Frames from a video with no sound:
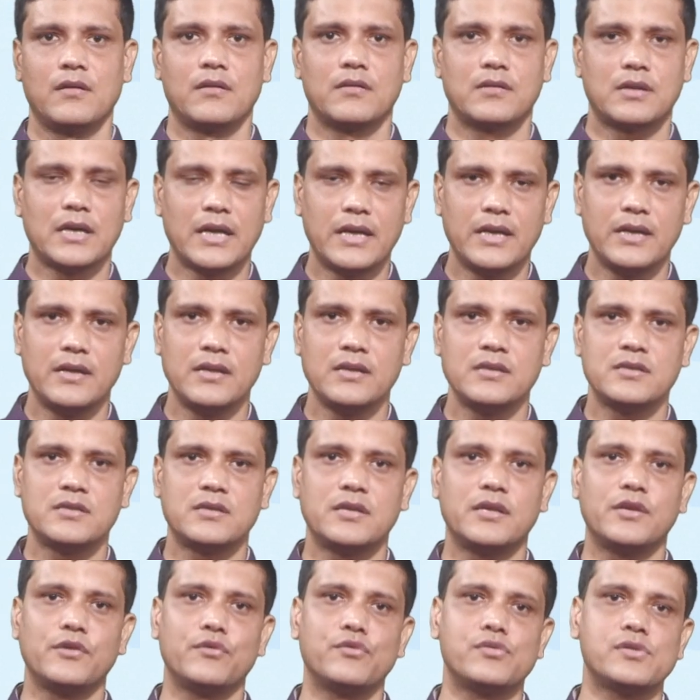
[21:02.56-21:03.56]
Credit
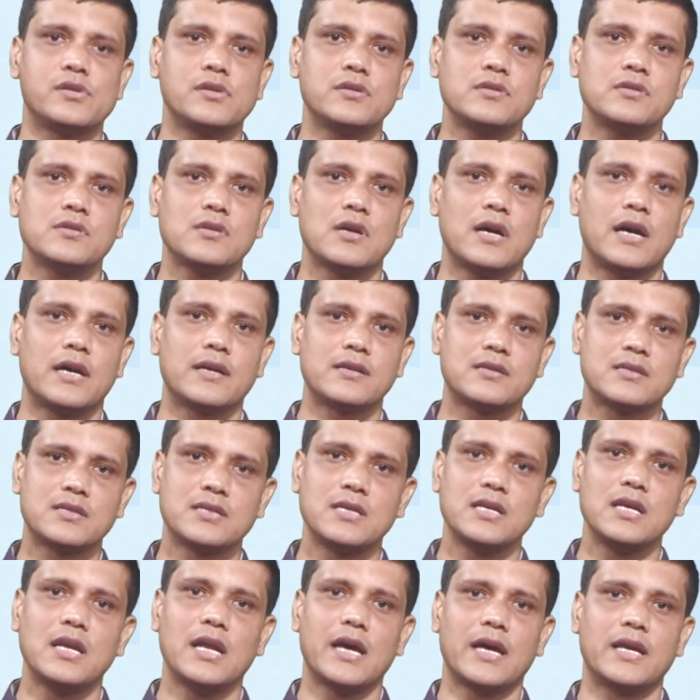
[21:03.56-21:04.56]
institutions are
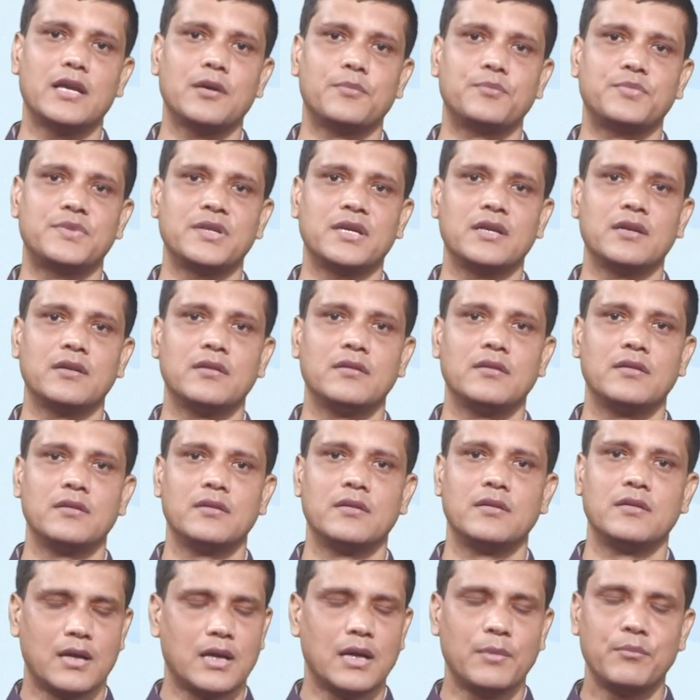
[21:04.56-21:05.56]
still adopting
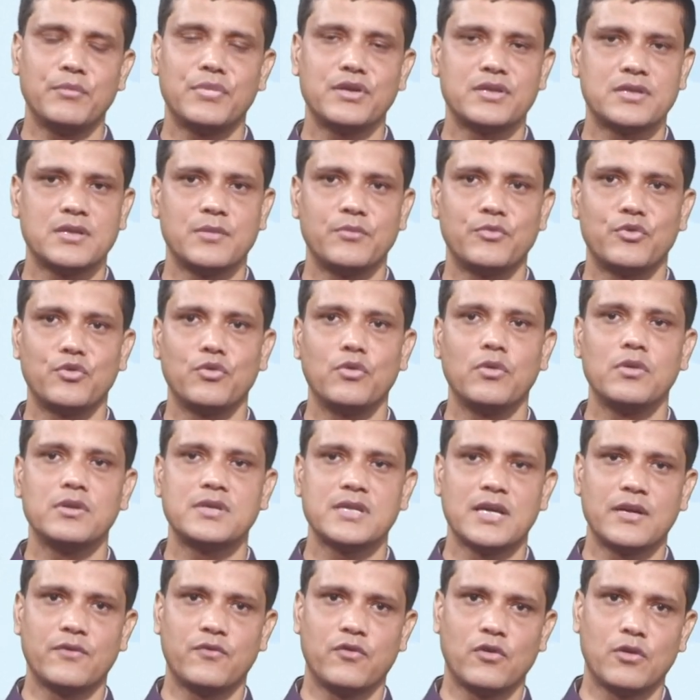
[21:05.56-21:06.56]
cumbersome rules
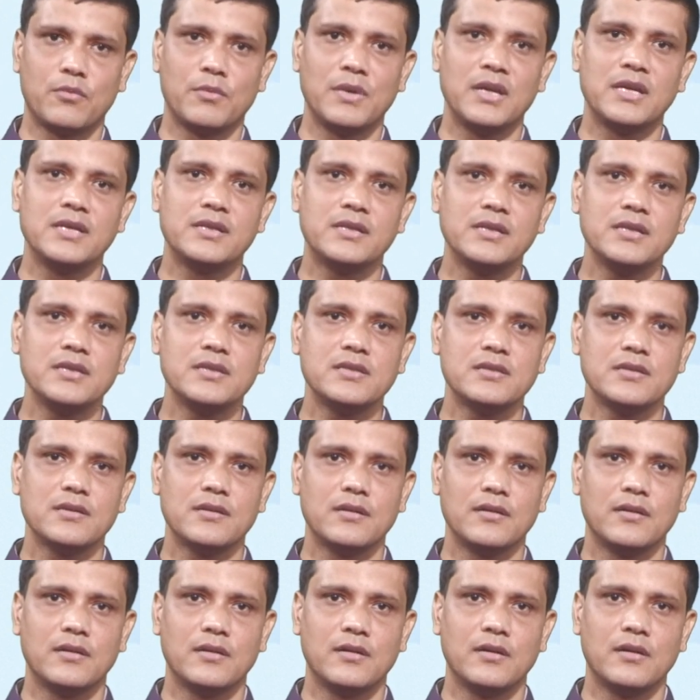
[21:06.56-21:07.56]
and formalities
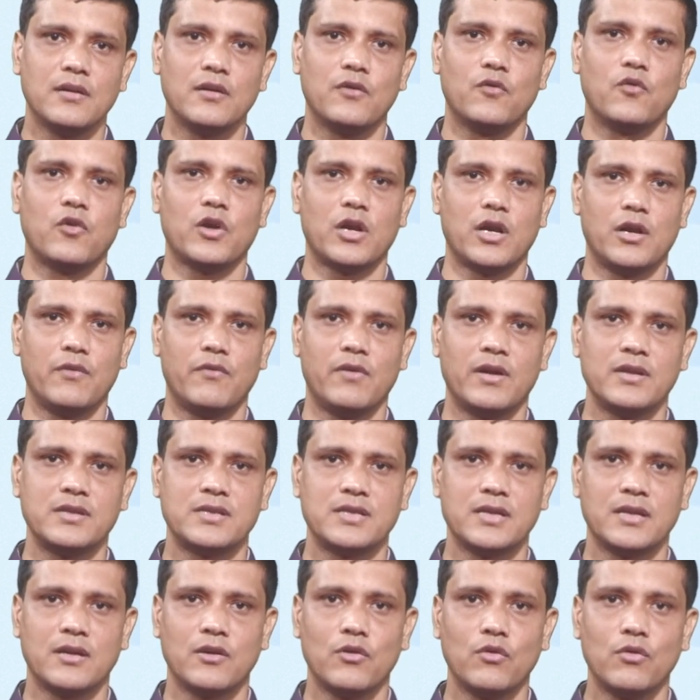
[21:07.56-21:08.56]
for
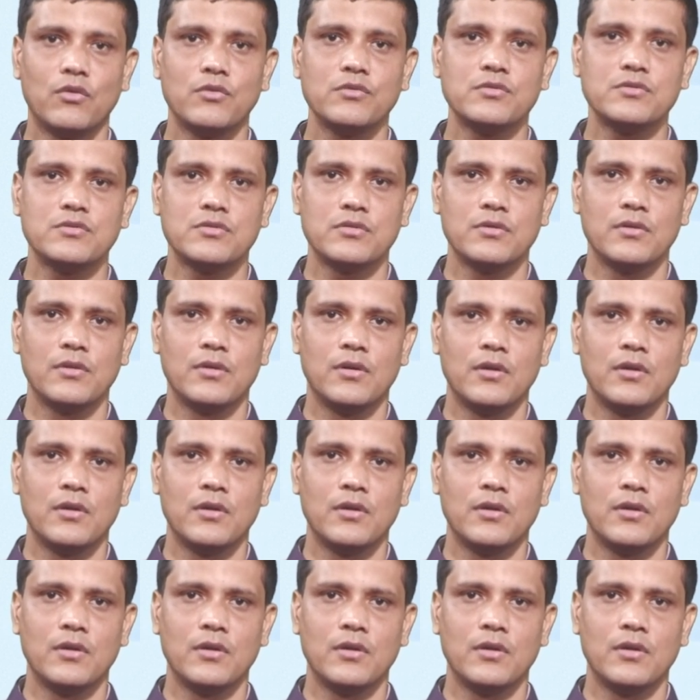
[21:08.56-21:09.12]
advancing loans